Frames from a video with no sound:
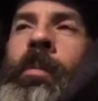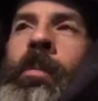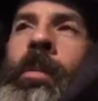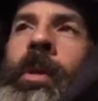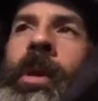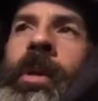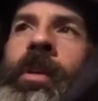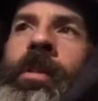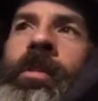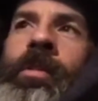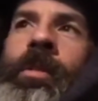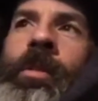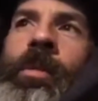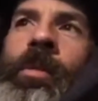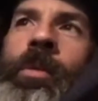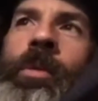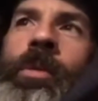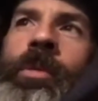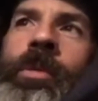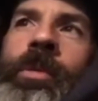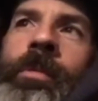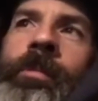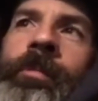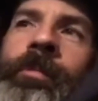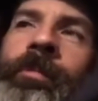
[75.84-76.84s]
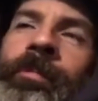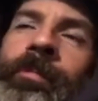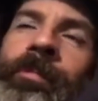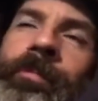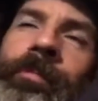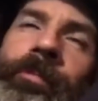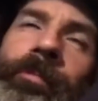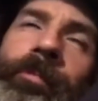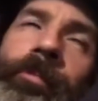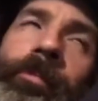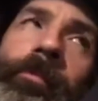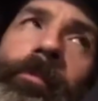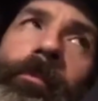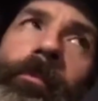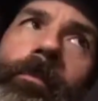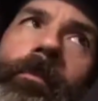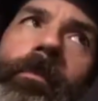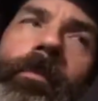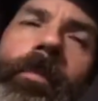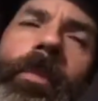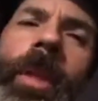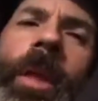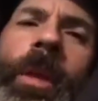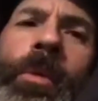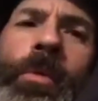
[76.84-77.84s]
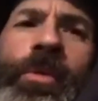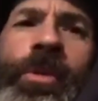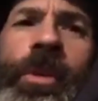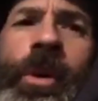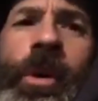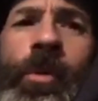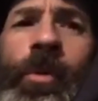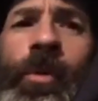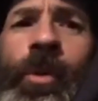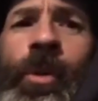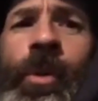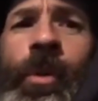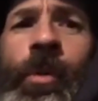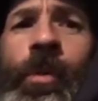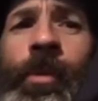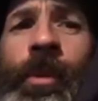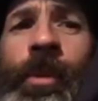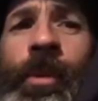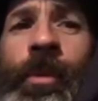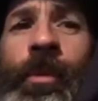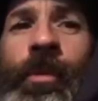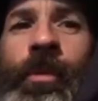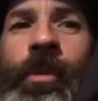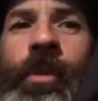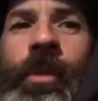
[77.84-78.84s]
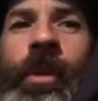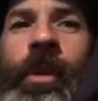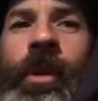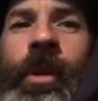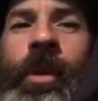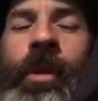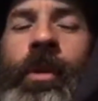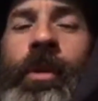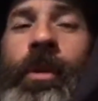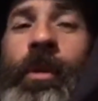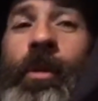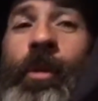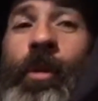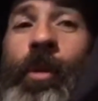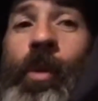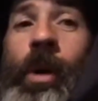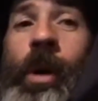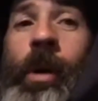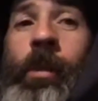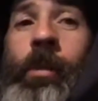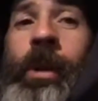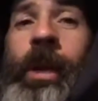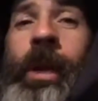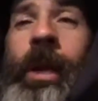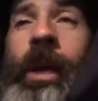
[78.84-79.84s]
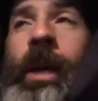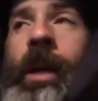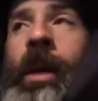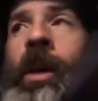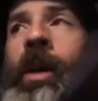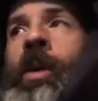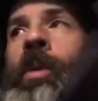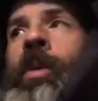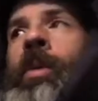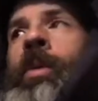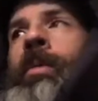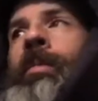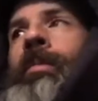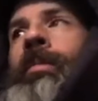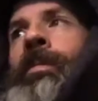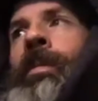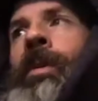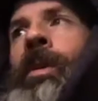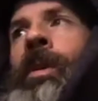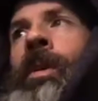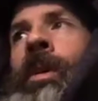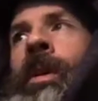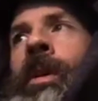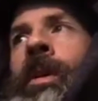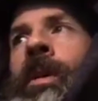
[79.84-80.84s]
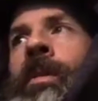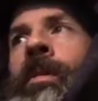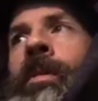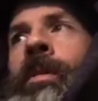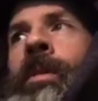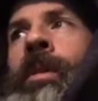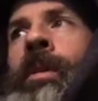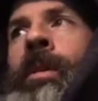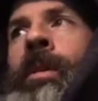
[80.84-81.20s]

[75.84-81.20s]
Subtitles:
because it was in a room where there's quite a bit of echo on it,